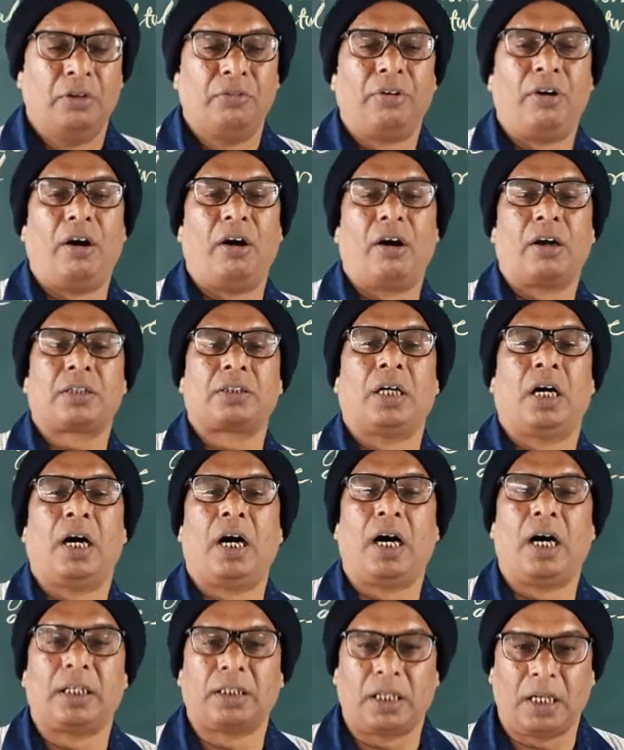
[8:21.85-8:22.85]
for the
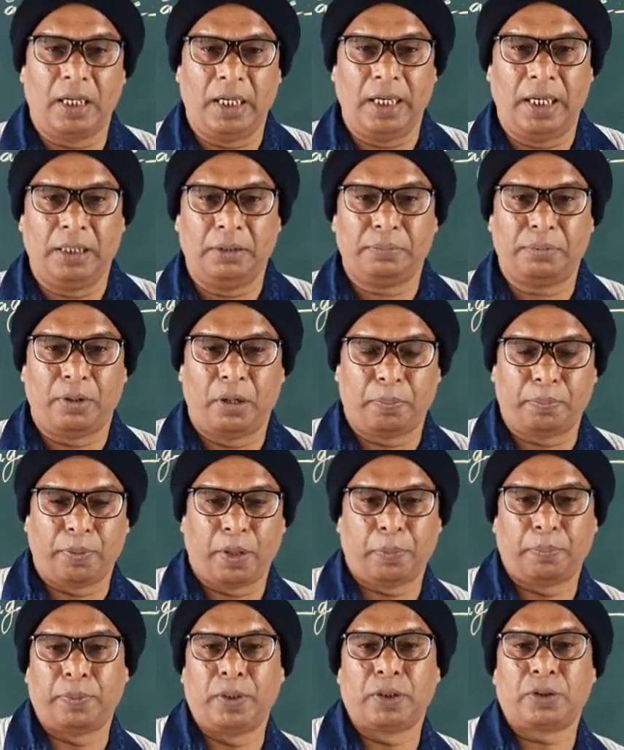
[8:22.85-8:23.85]
other land for
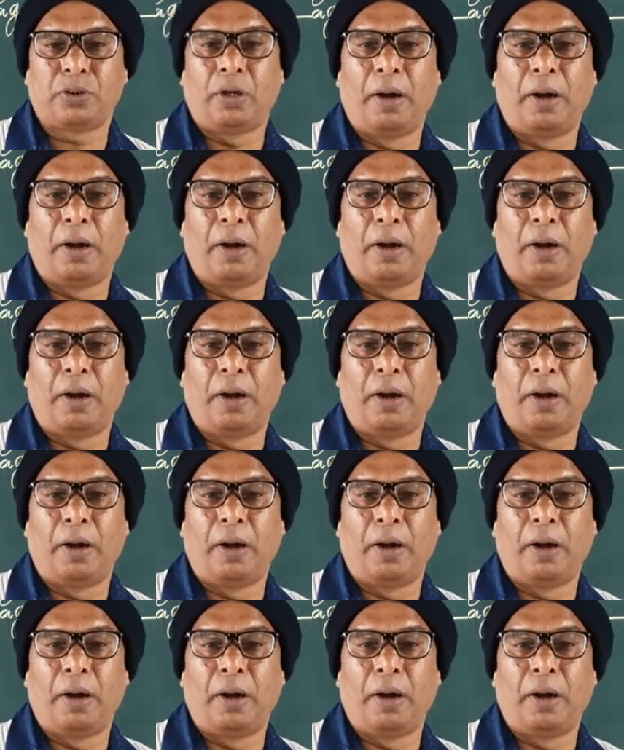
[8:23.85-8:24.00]
purpose